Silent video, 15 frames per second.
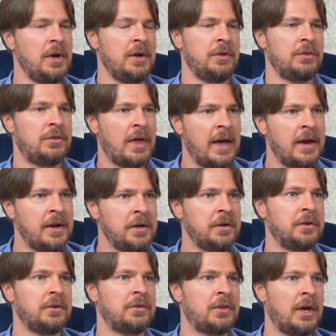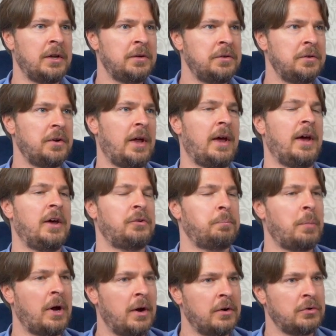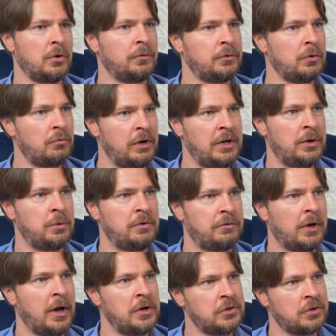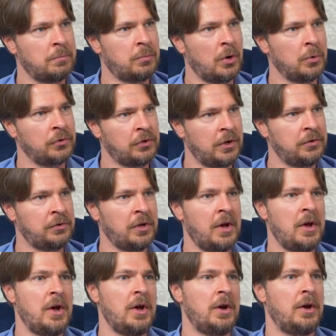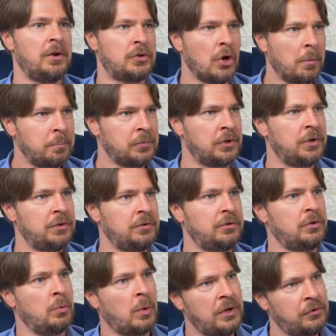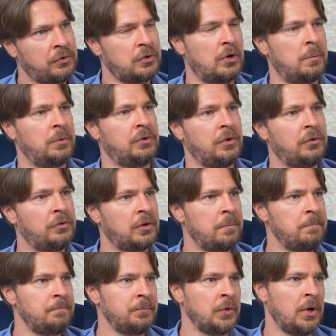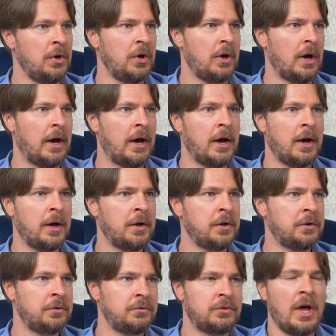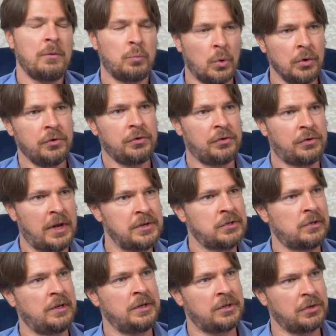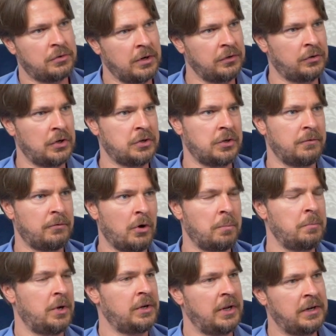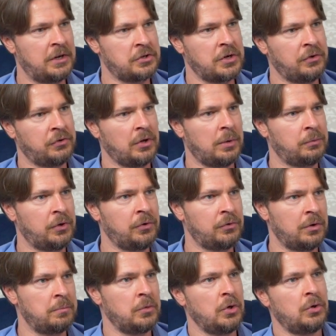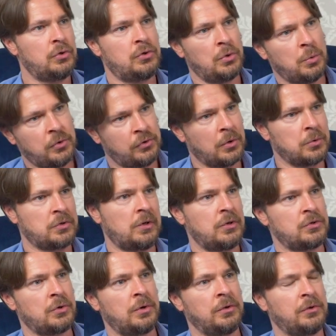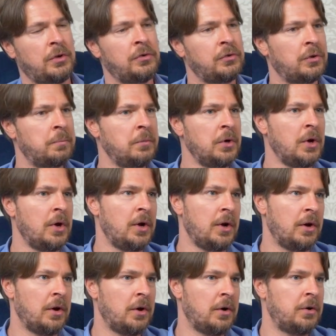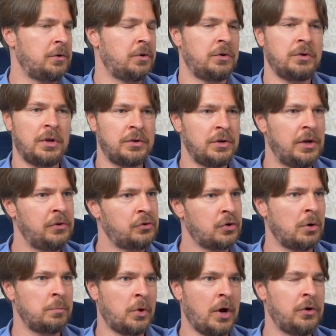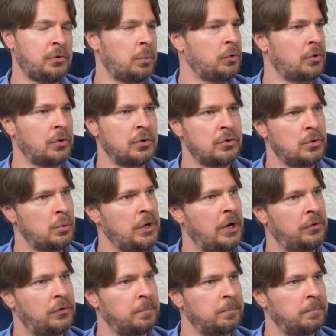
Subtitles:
They then, as part of the reunification process, adopted the West German system. And that was essentially the transition from an NHS type system to a social insurance system. In the East German case, it was done in 2 years.